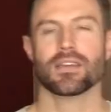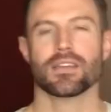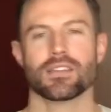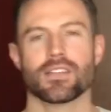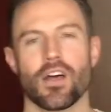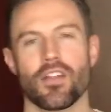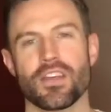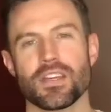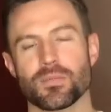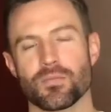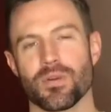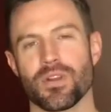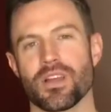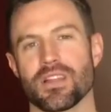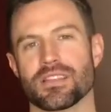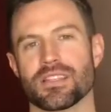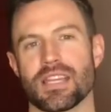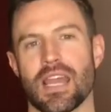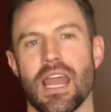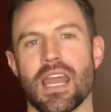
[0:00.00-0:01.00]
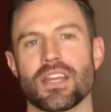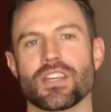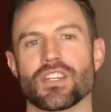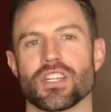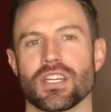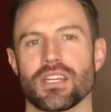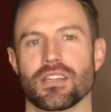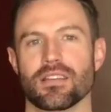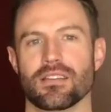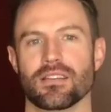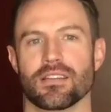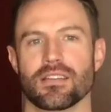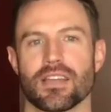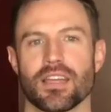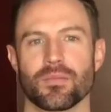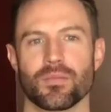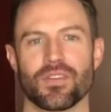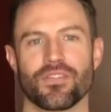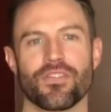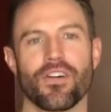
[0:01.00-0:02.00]
So this pronunciation
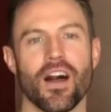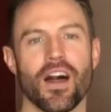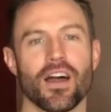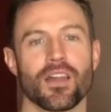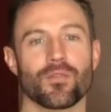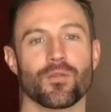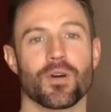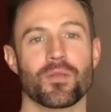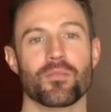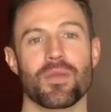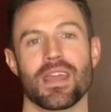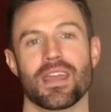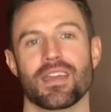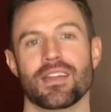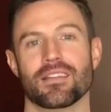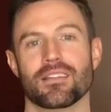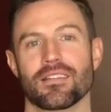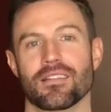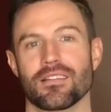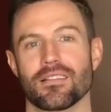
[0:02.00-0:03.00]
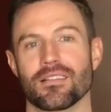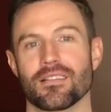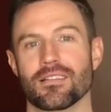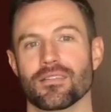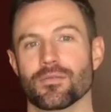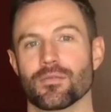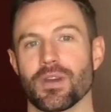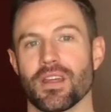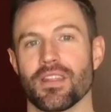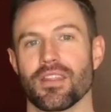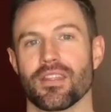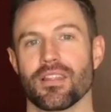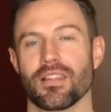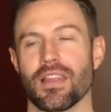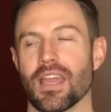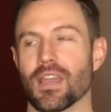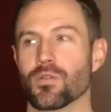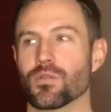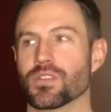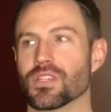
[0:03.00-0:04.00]
can be fun when made with
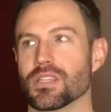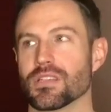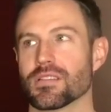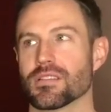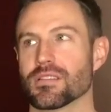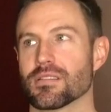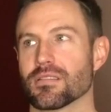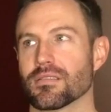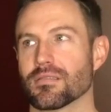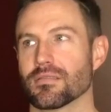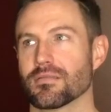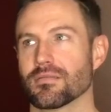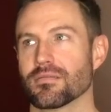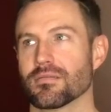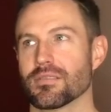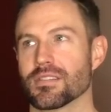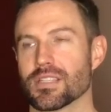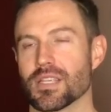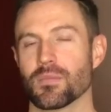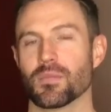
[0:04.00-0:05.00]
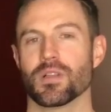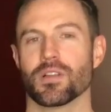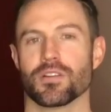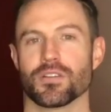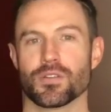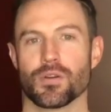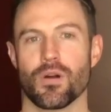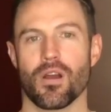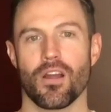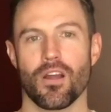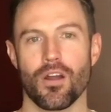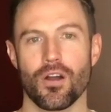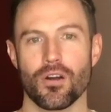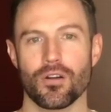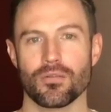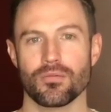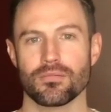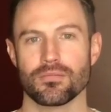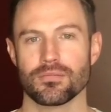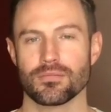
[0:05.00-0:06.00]
languages similar to our
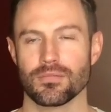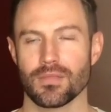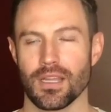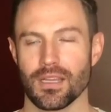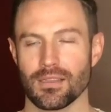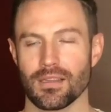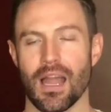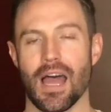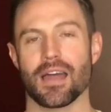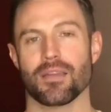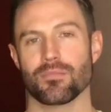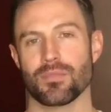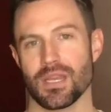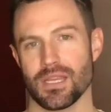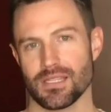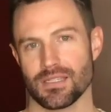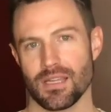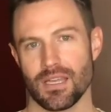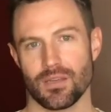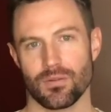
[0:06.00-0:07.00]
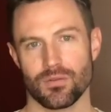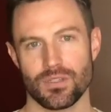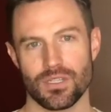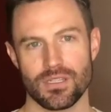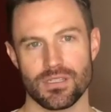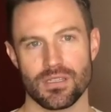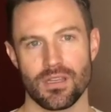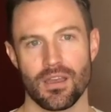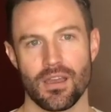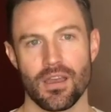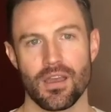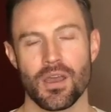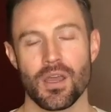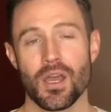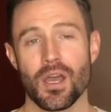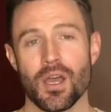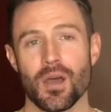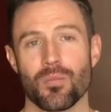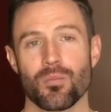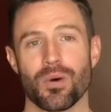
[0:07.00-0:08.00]
own, like Latin-based languages.
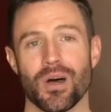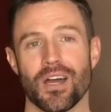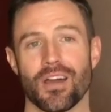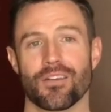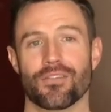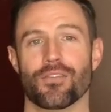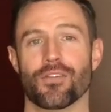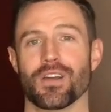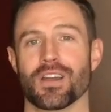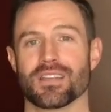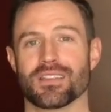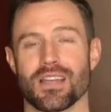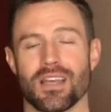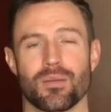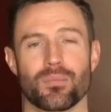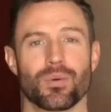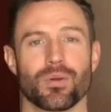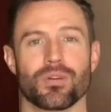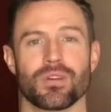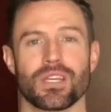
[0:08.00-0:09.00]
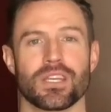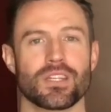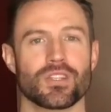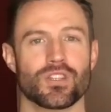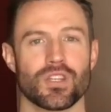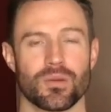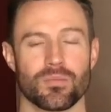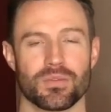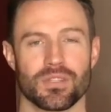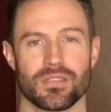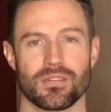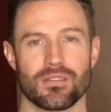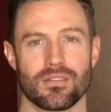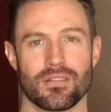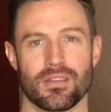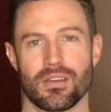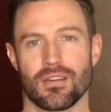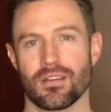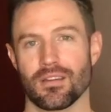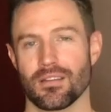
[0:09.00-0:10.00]
But for example, Egypt,
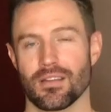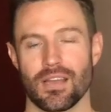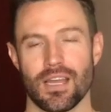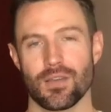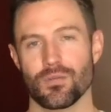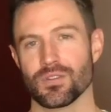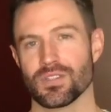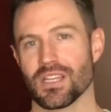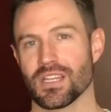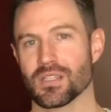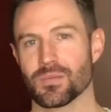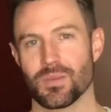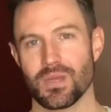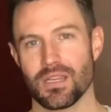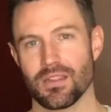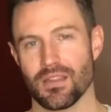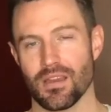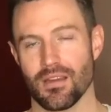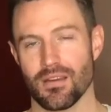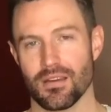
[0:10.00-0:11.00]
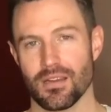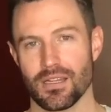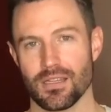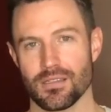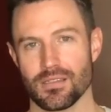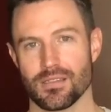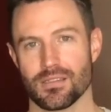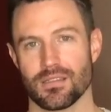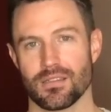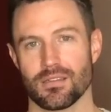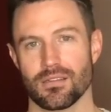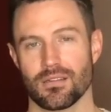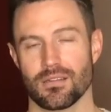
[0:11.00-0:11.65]
the language they speak there is